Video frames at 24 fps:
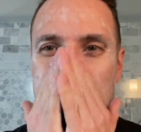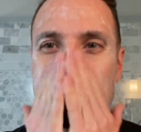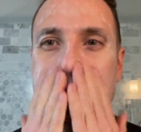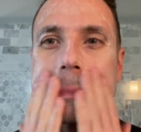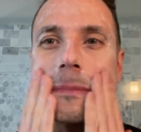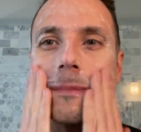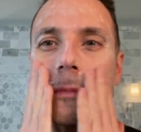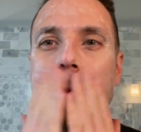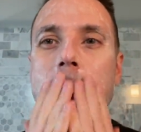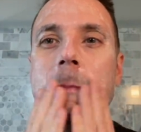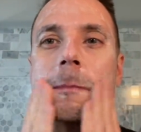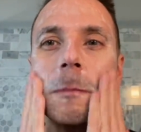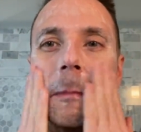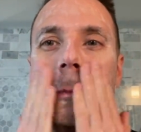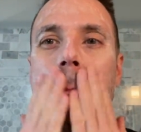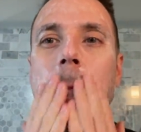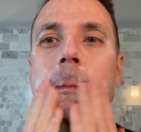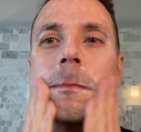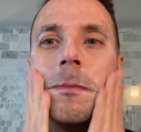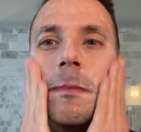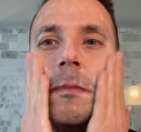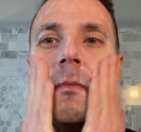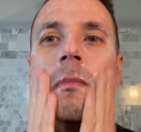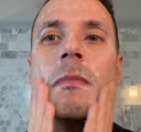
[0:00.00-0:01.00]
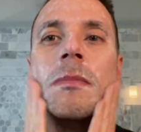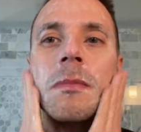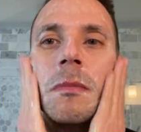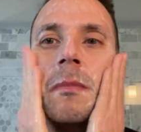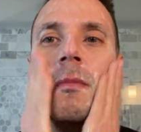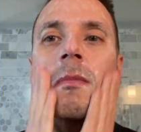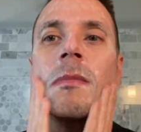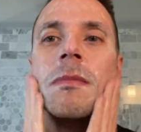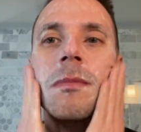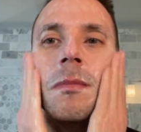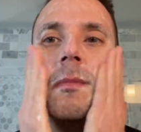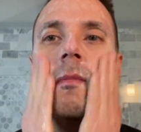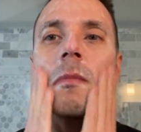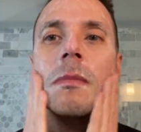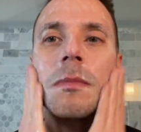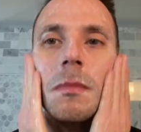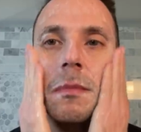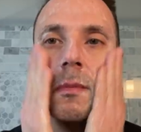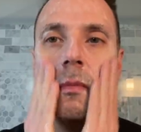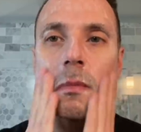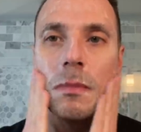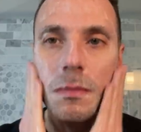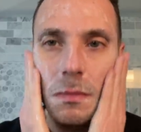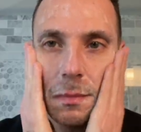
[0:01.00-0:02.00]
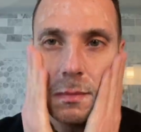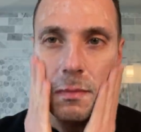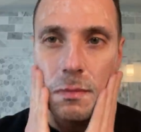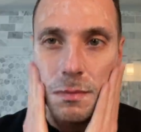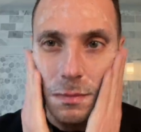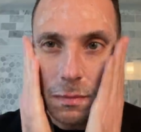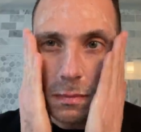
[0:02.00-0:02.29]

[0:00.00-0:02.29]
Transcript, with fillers: but it also pays a lot of dividends as